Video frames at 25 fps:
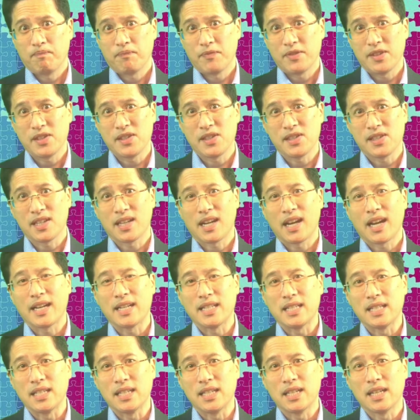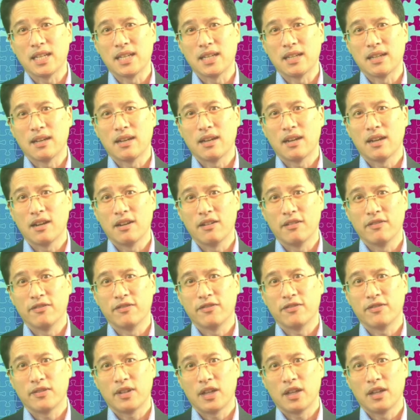This is an idea
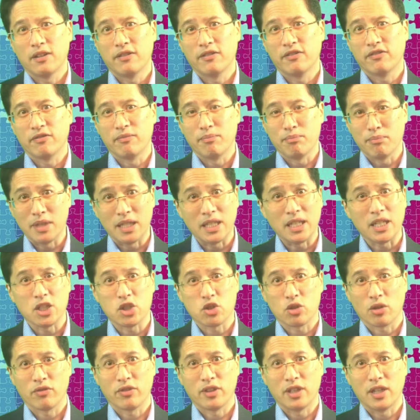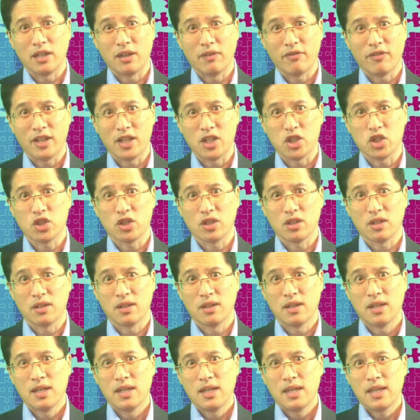of meaning-driven innovation,
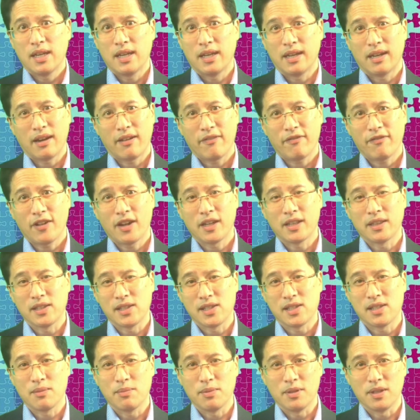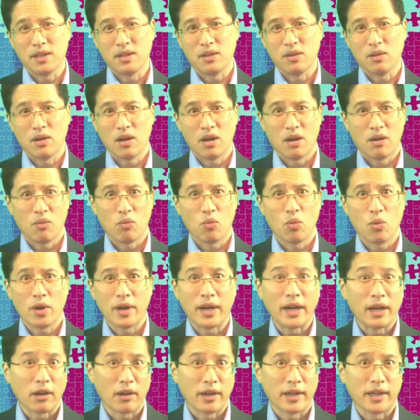and I find this to be one
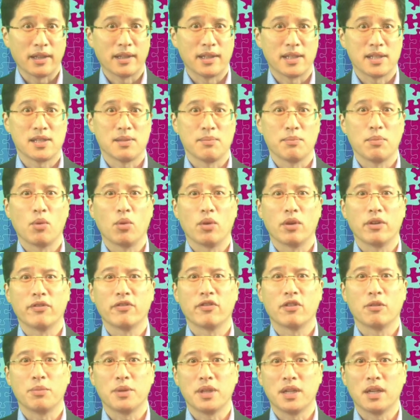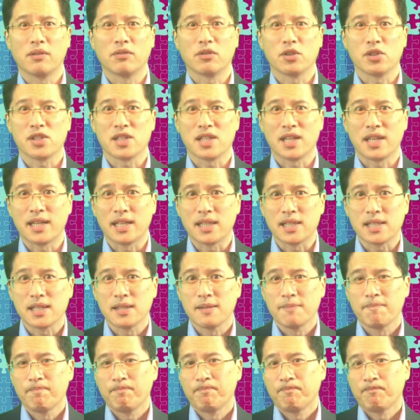area that's important for behavioral science.
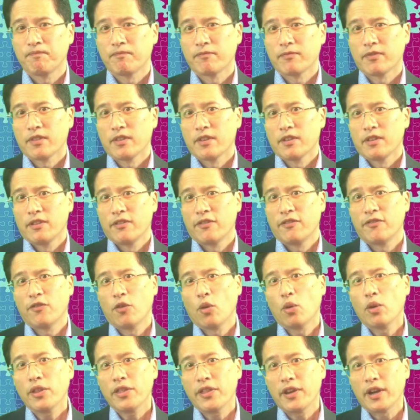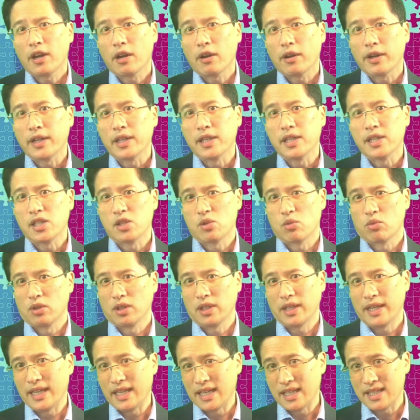Fourth area is
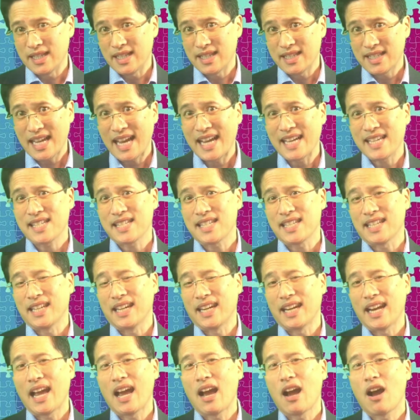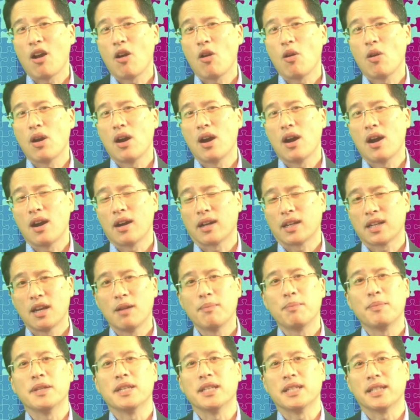related to testing and how a
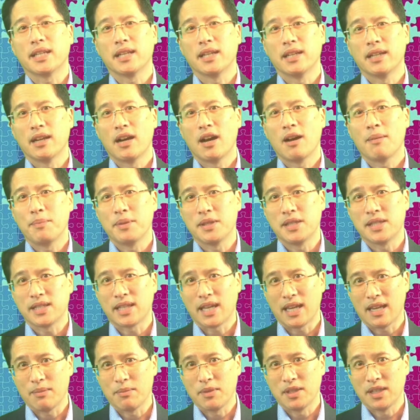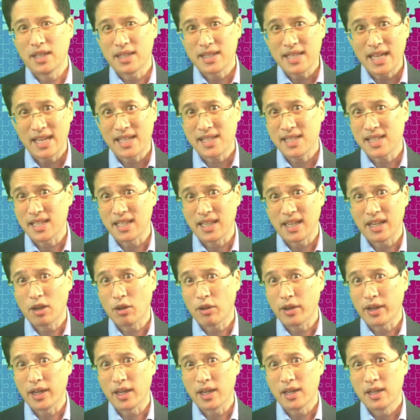company can up its game in the testing
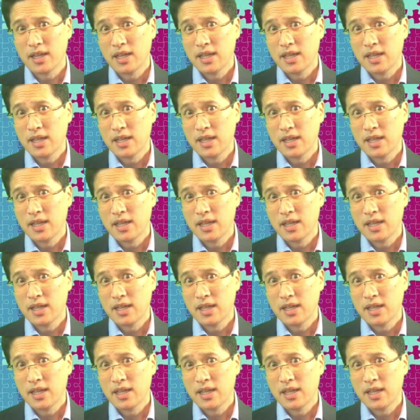area.